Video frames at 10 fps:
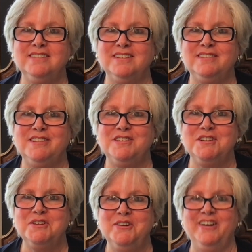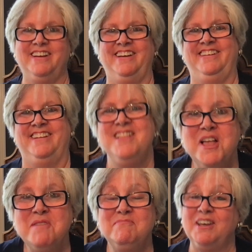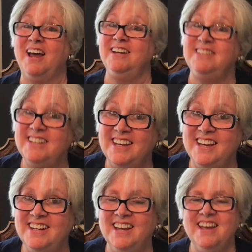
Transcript: 62, but I did.